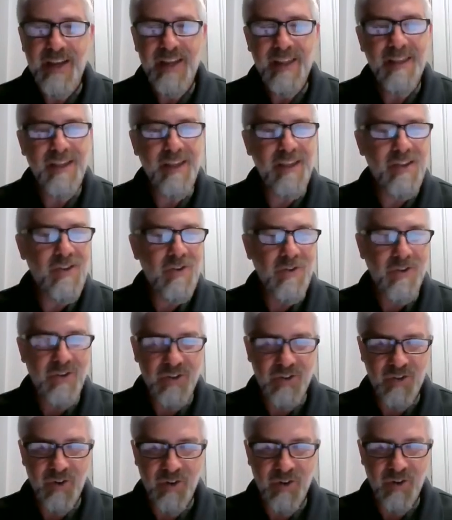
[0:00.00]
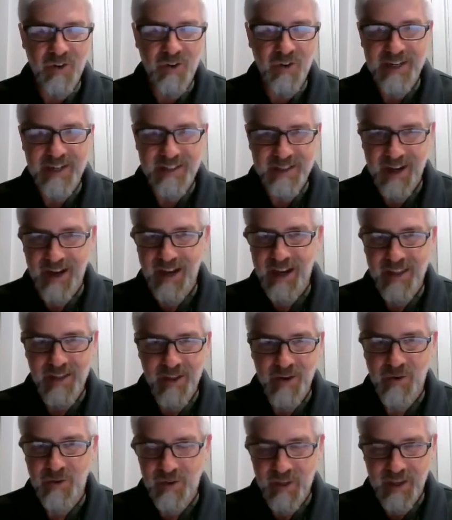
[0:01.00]
then you could certainly design
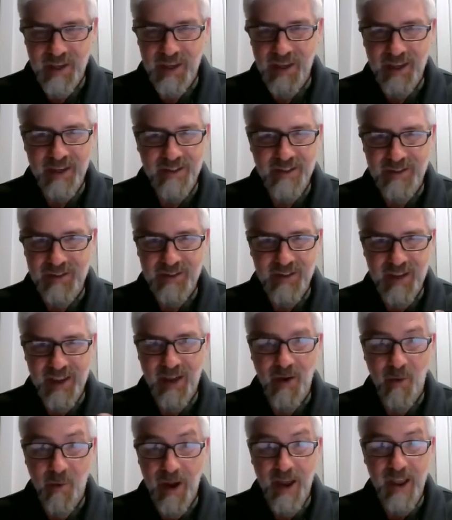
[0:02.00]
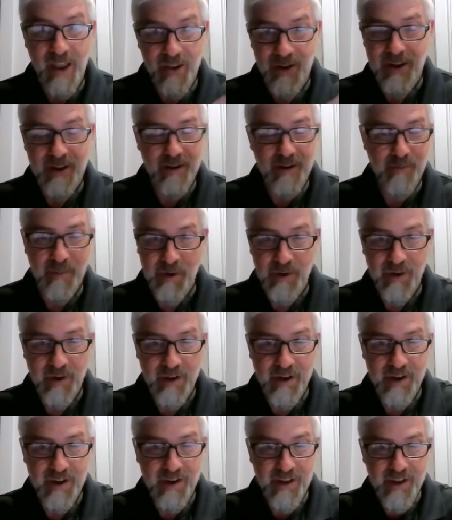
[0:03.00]
those things away. You could build
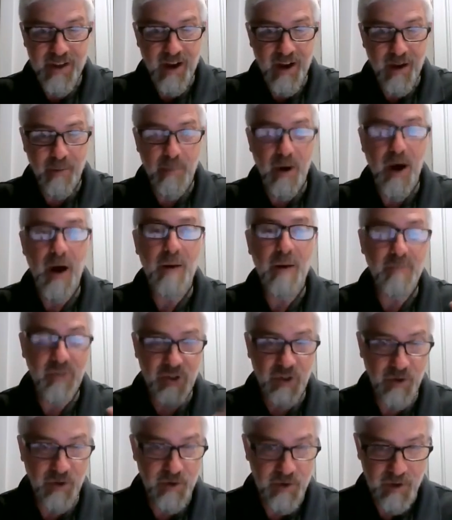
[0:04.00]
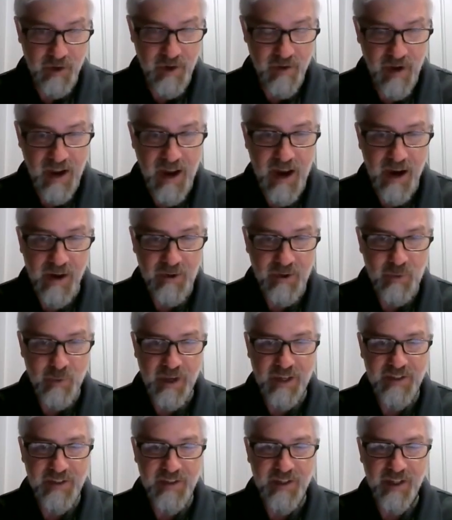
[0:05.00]
a bomb shelter of a house,
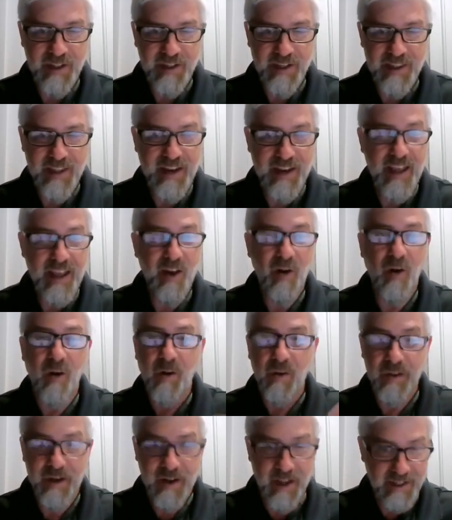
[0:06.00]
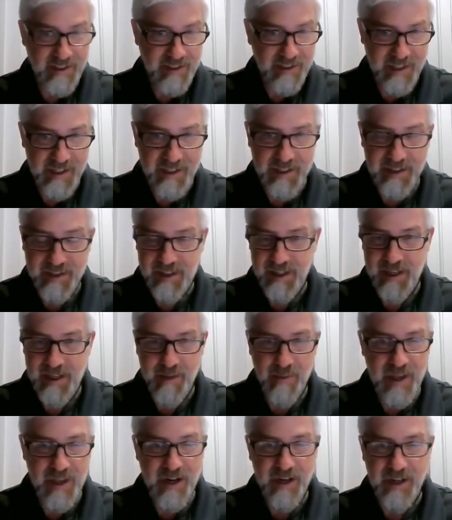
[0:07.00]
basically, that had all the niceties and the
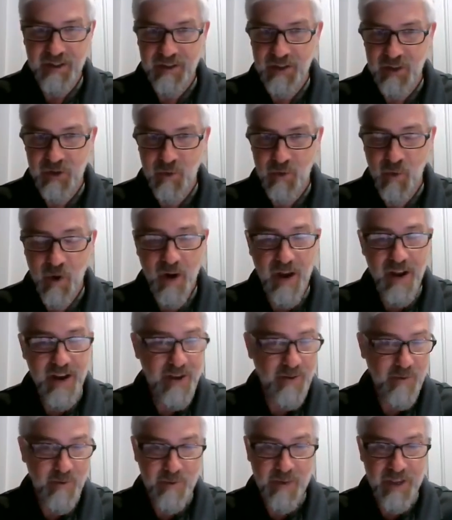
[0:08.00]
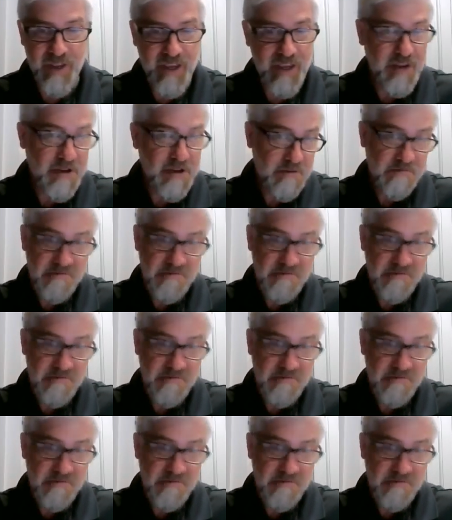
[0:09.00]
amenities that you want. It would be,